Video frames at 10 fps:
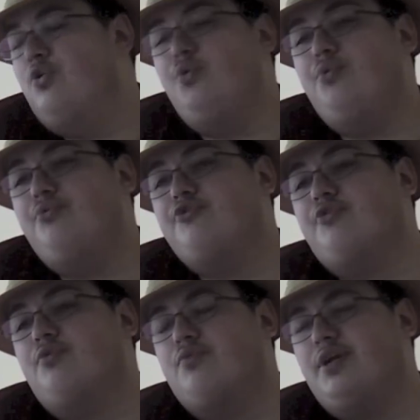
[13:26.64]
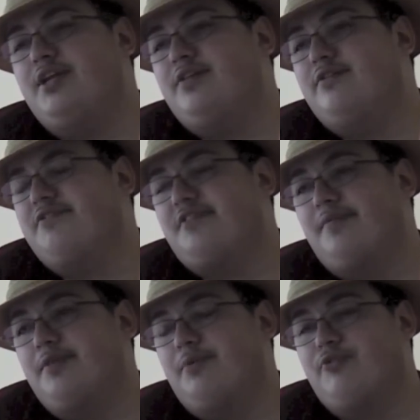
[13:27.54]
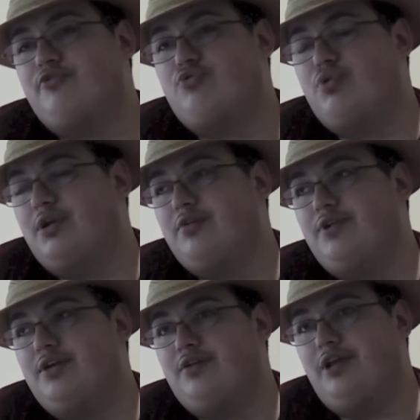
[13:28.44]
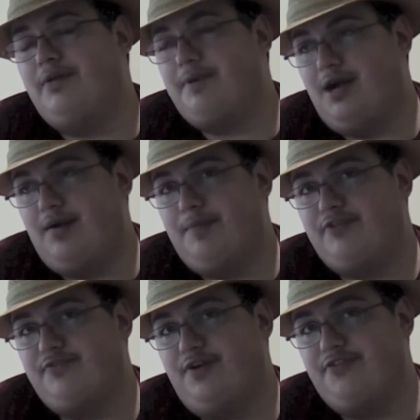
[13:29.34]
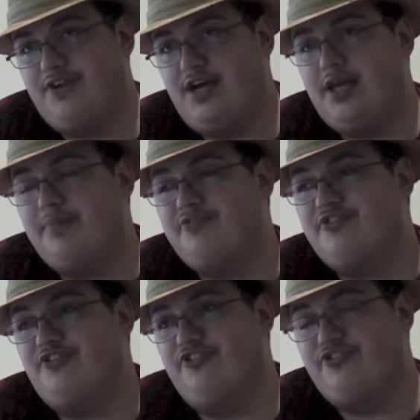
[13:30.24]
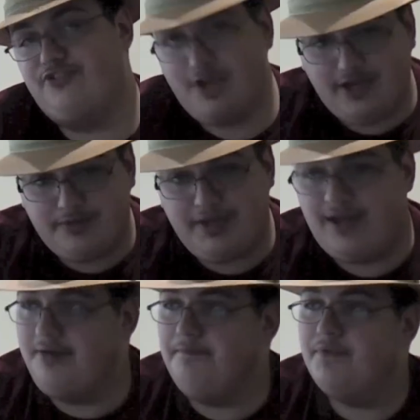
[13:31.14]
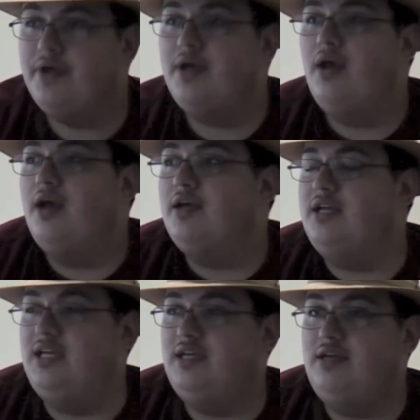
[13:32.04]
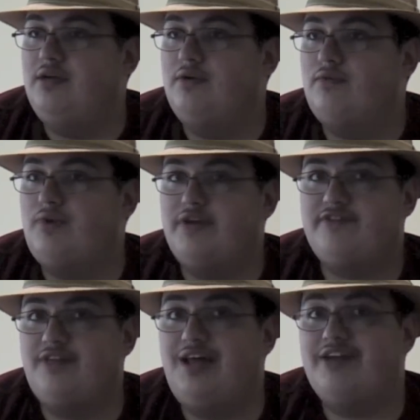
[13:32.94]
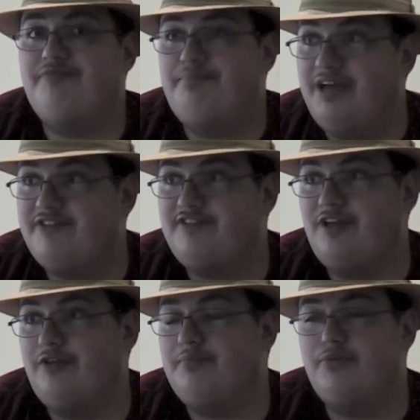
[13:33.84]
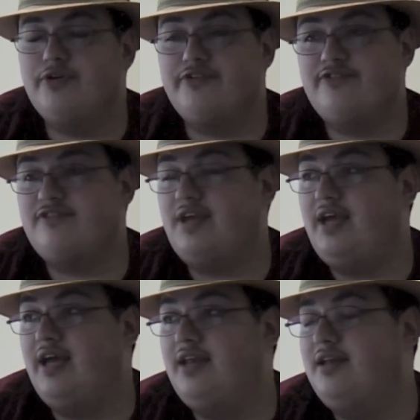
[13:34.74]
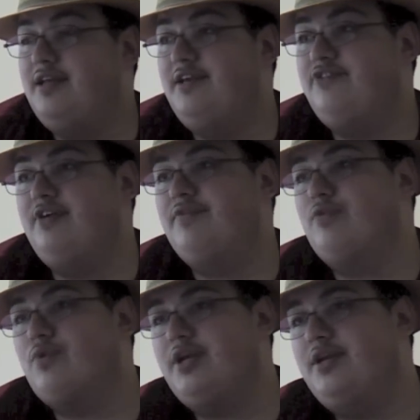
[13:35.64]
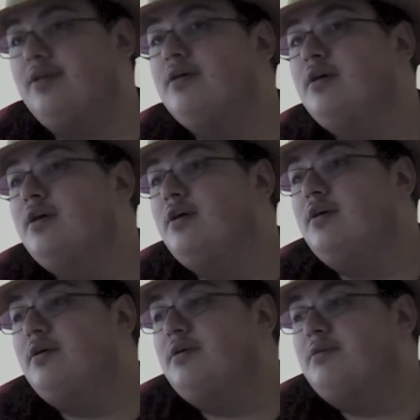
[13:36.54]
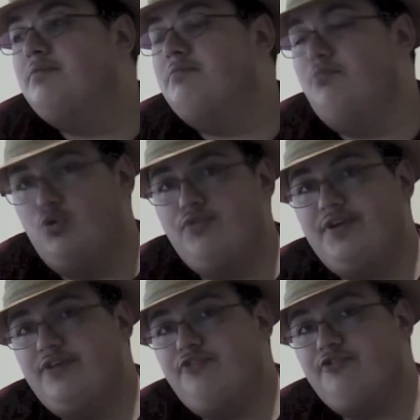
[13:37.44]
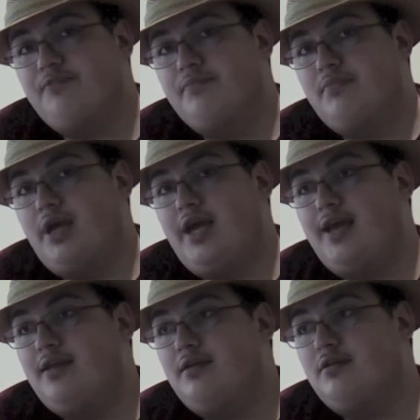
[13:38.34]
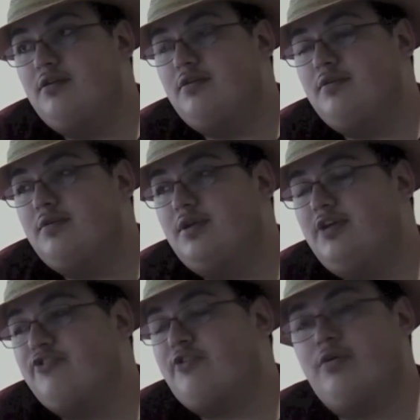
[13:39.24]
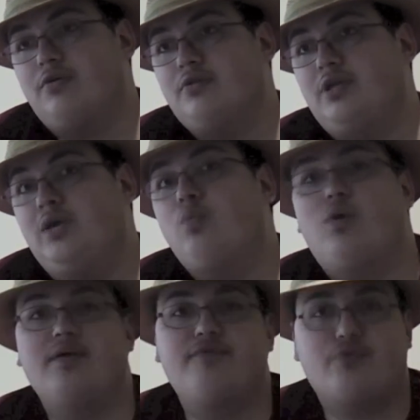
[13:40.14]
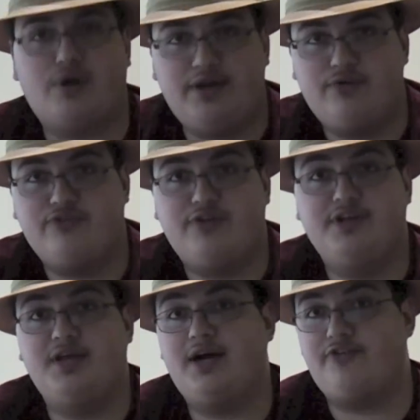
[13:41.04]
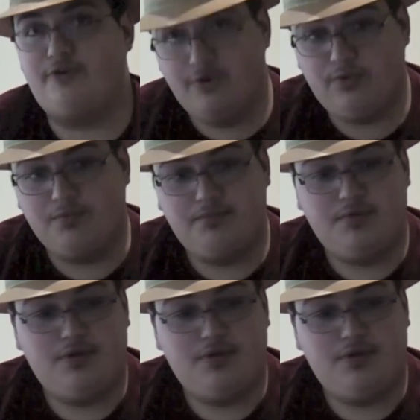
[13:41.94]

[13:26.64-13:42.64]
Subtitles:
who's written some of the most critically acclaimed comics of all time, such as Sandman. He writes a lot of best-selling books, and he's even written movies, and is currently one of the writers on Doctor Who.